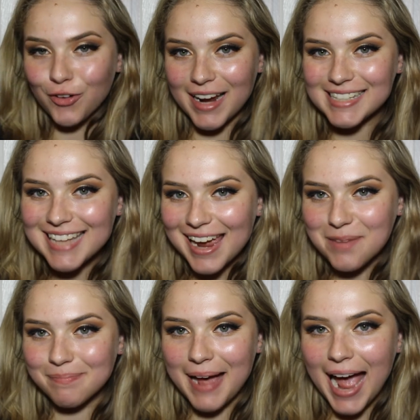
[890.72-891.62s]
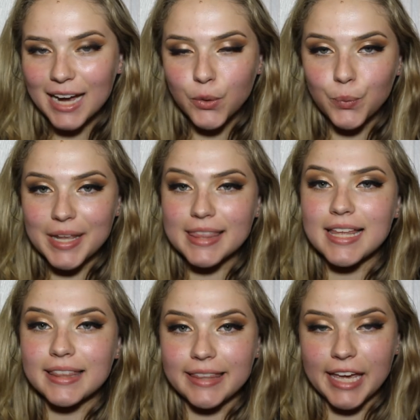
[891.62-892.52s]
Alright, I am back
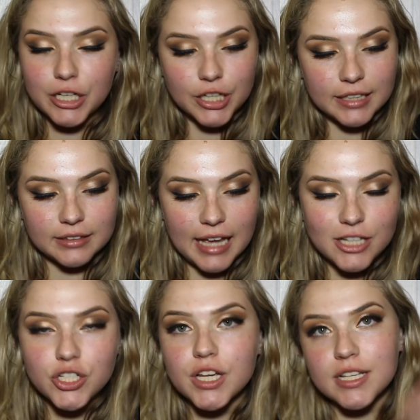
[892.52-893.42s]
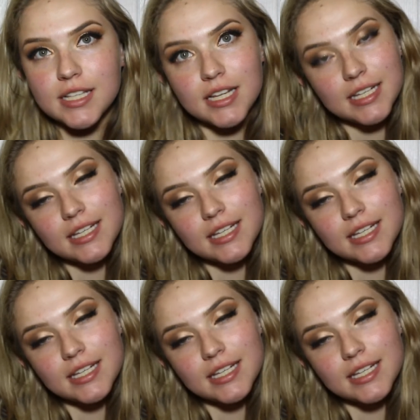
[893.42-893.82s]
with liner and lashes